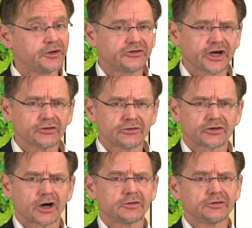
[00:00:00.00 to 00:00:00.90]
sectors
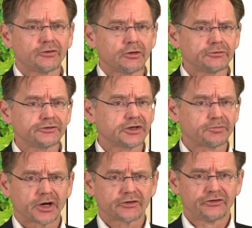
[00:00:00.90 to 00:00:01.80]
are involved in a
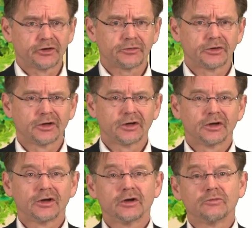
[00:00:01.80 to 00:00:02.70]
partnership,
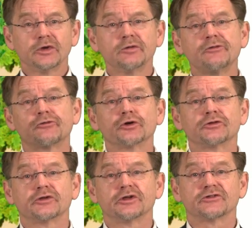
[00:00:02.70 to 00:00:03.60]
we refer
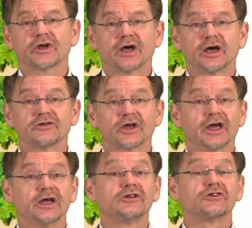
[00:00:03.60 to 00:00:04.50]
to this as
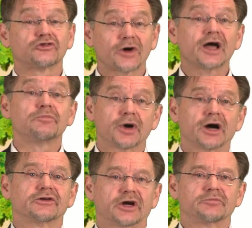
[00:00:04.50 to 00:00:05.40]
a
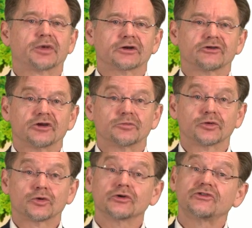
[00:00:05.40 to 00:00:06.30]
tripartite partnership,
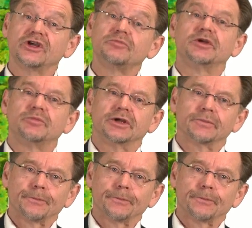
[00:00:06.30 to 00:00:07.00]
or TPP.